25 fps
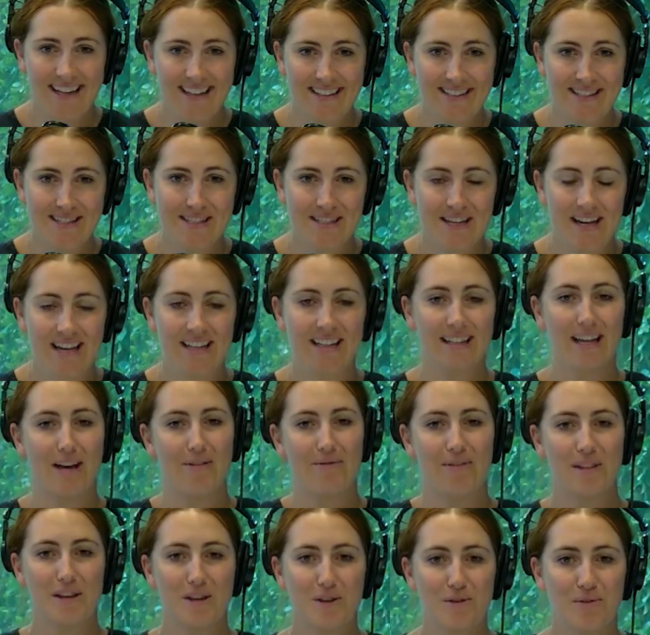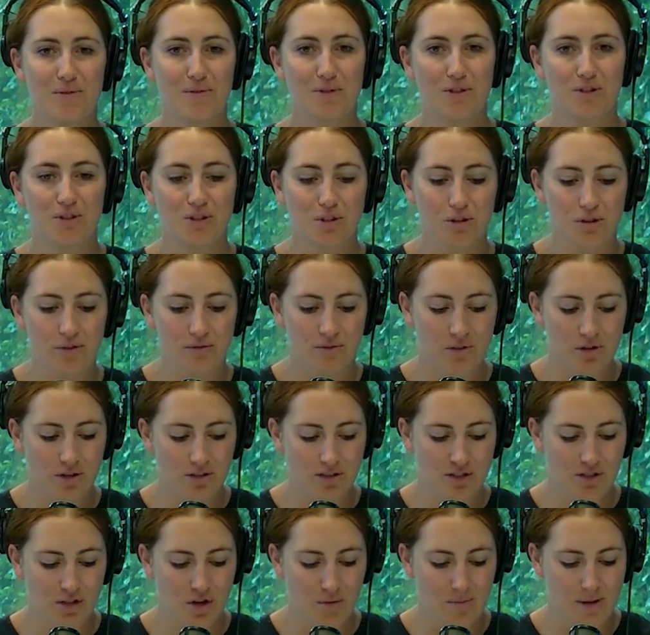it's. I love that you've you've
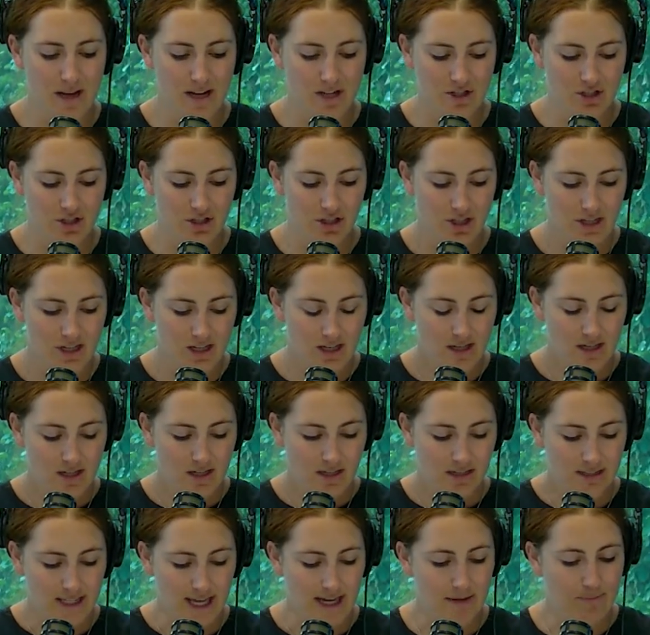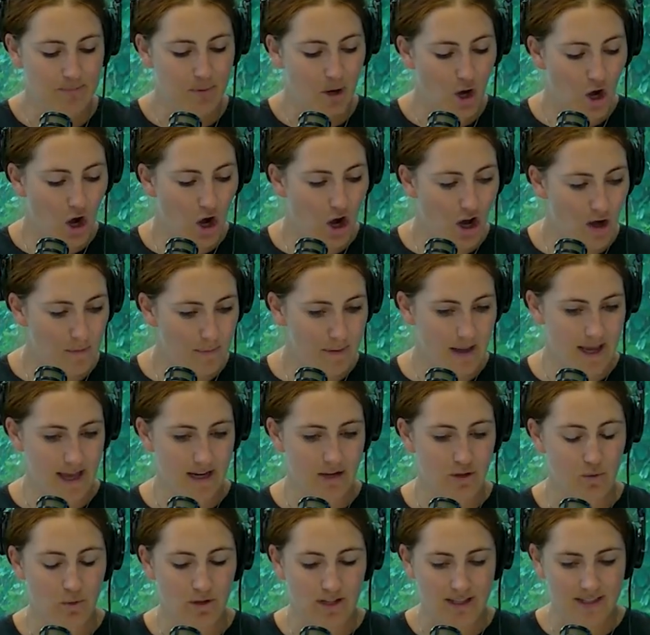got so much like pop
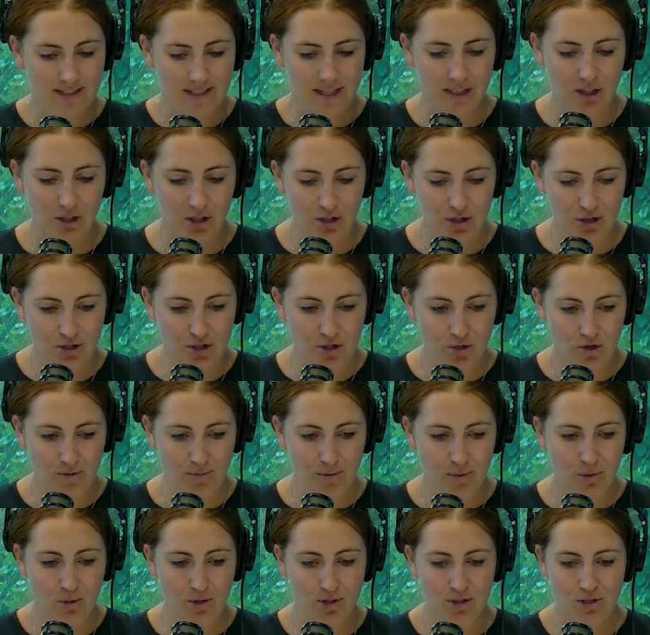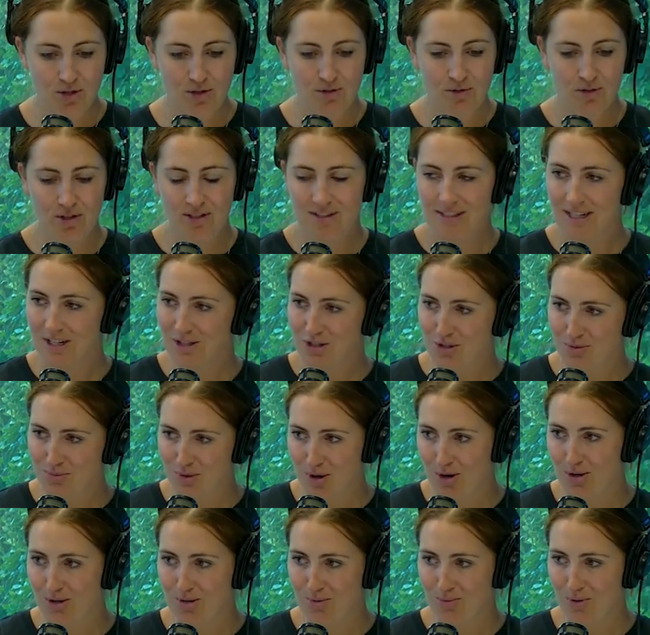and you want to sing along to it, but mm. also mm. you've got such a
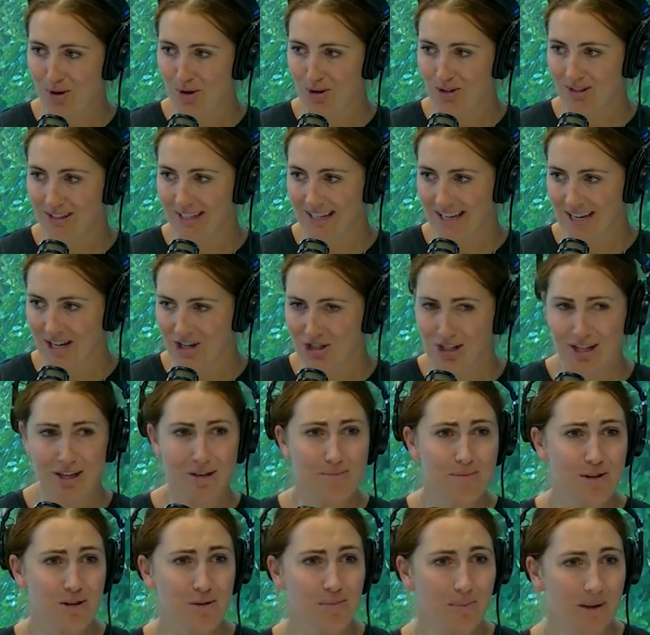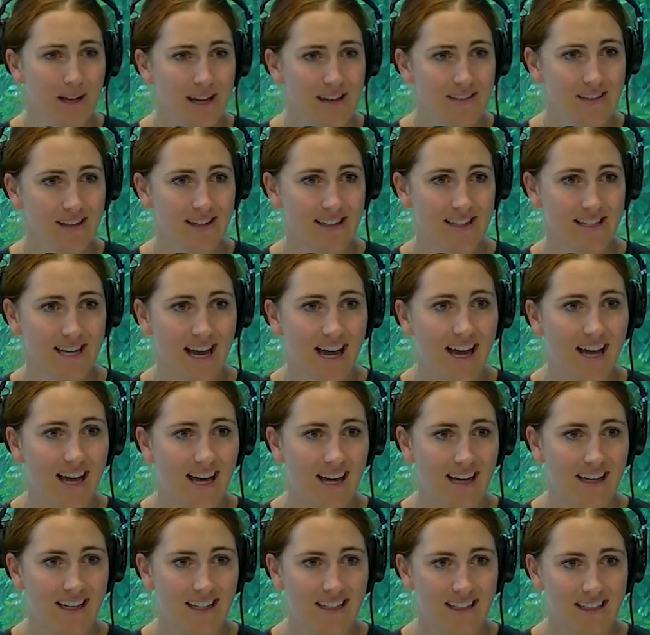rock and roll edge. Like I mean, you're playing the
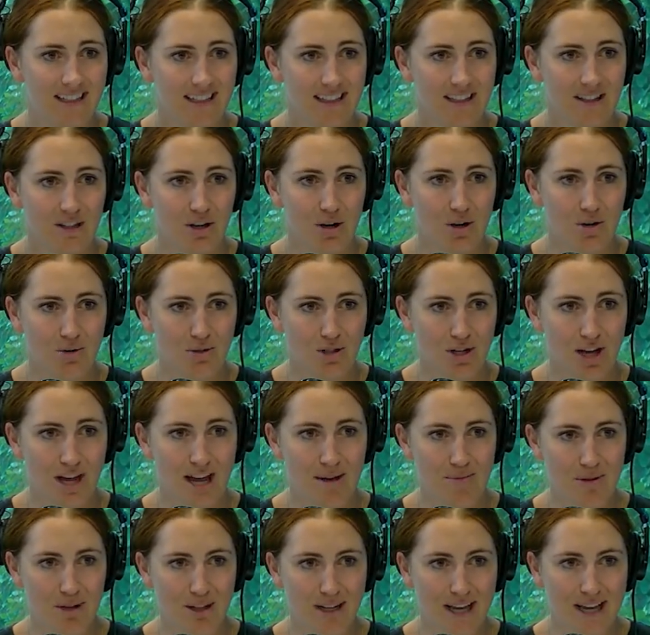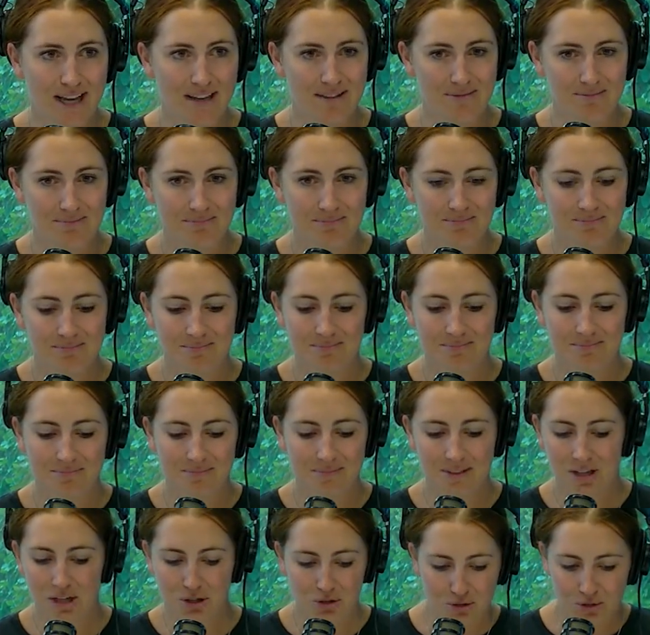guitar the whole time. You're like,
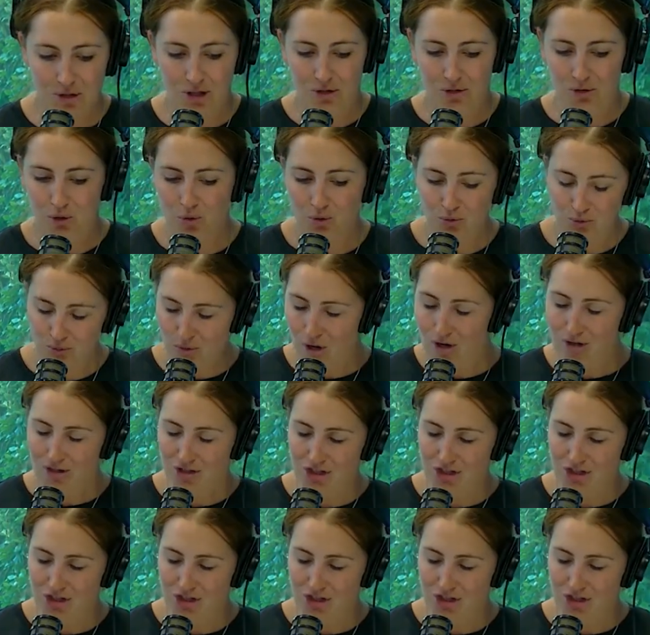a, a cool rock